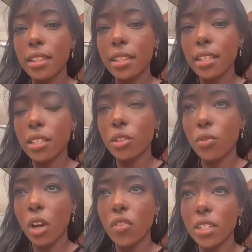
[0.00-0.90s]
this is
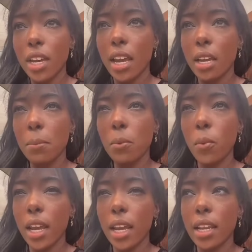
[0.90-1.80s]
around the time
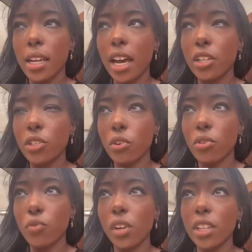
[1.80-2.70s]
when I
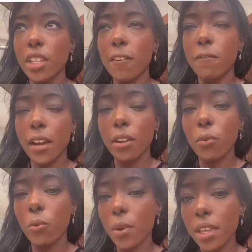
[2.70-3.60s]
started running the
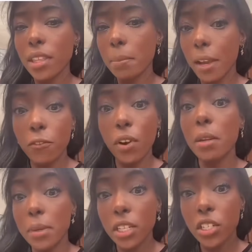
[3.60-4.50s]
event with my
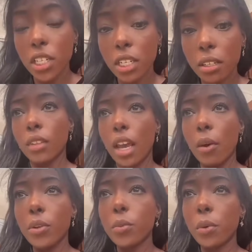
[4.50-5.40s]
friend Minji.
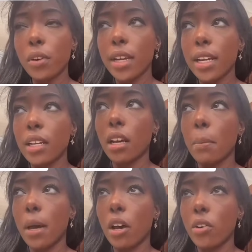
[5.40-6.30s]
I was worried
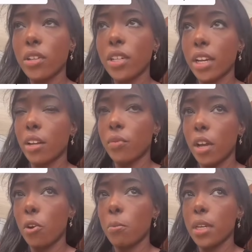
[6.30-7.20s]
about second
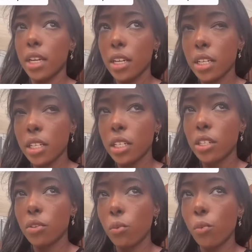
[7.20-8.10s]
round
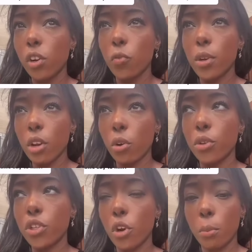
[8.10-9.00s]
because what if we go
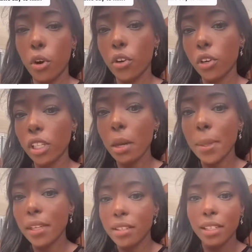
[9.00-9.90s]
to a bar or club
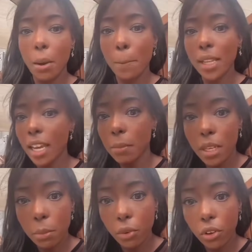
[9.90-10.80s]
that doesn't allow black
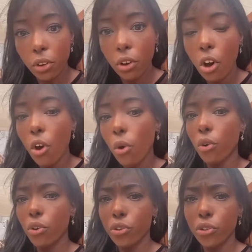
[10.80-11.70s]
people
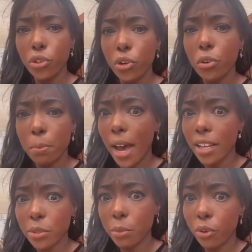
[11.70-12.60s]
or certain
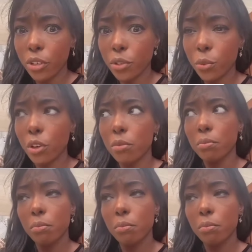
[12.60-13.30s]
passports where